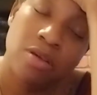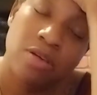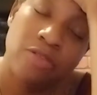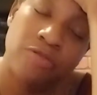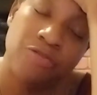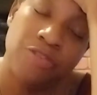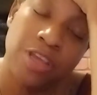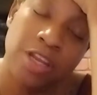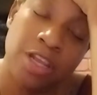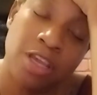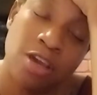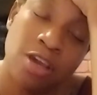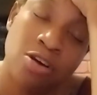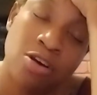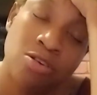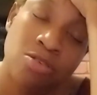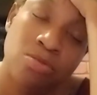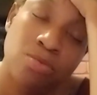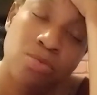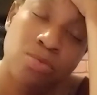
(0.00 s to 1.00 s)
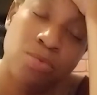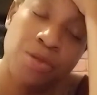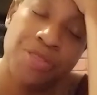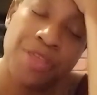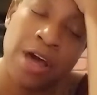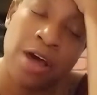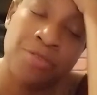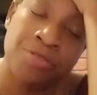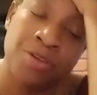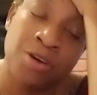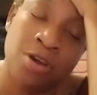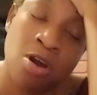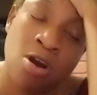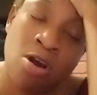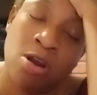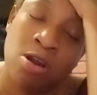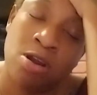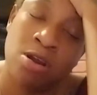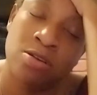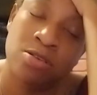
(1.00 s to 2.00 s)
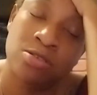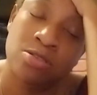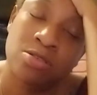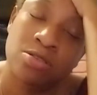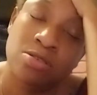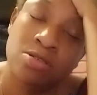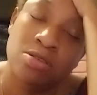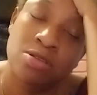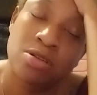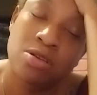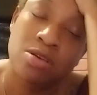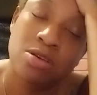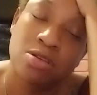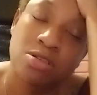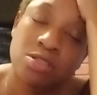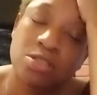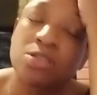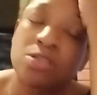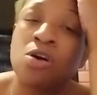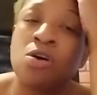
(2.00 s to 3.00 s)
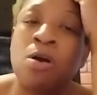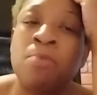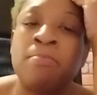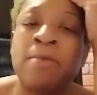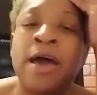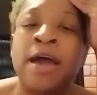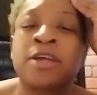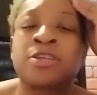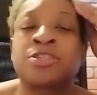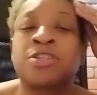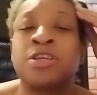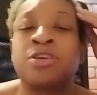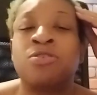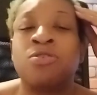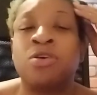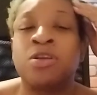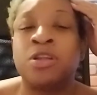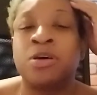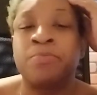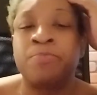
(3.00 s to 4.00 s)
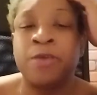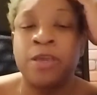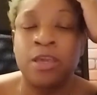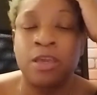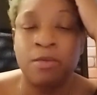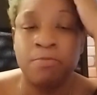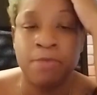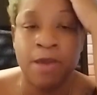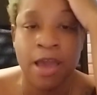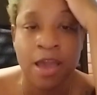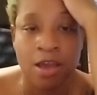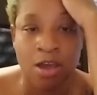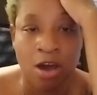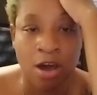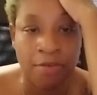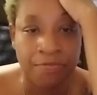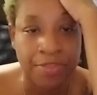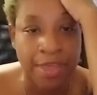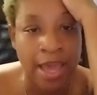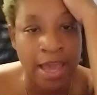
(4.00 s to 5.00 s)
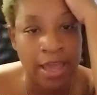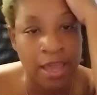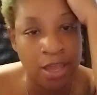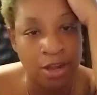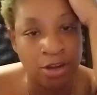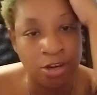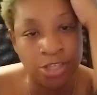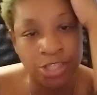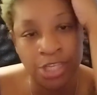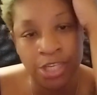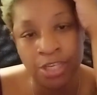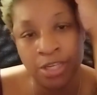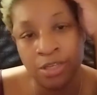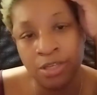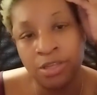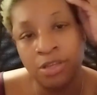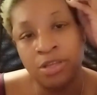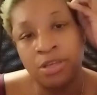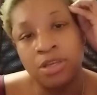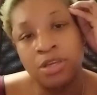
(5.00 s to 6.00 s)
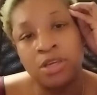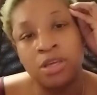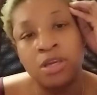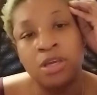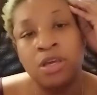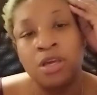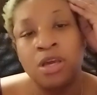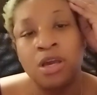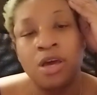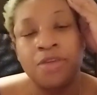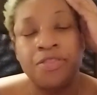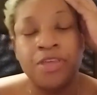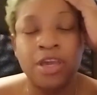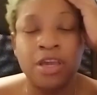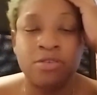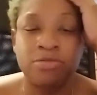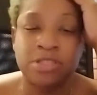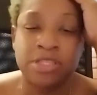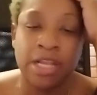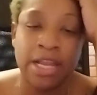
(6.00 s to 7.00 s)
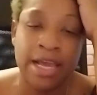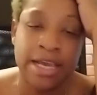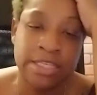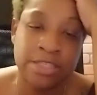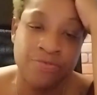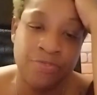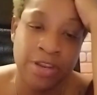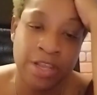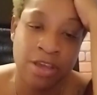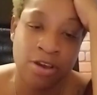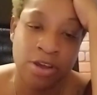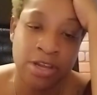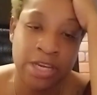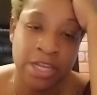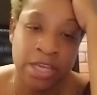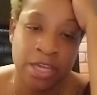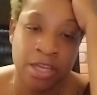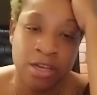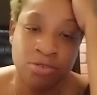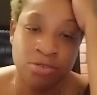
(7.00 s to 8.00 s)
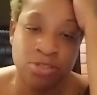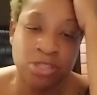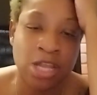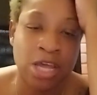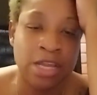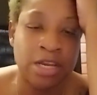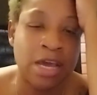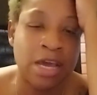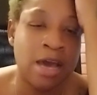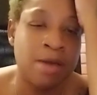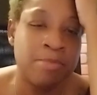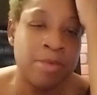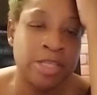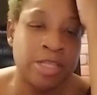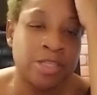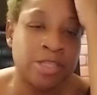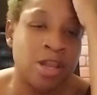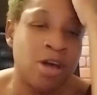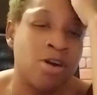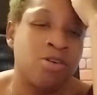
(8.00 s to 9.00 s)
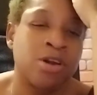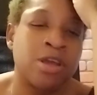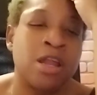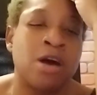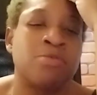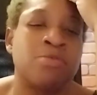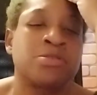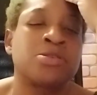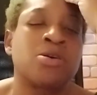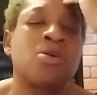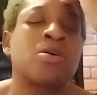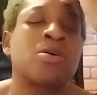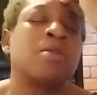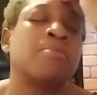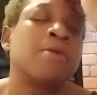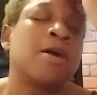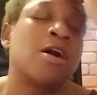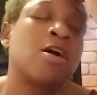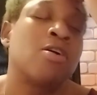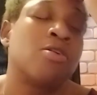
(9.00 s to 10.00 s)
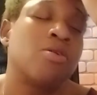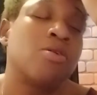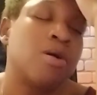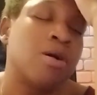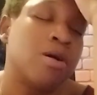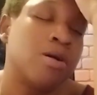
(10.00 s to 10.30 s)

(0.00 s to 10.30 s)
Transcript: video without the cards. So I'm actually going to piggyback off that energy. I think it was the last video I did. It was like 9 minutes long and I was talking about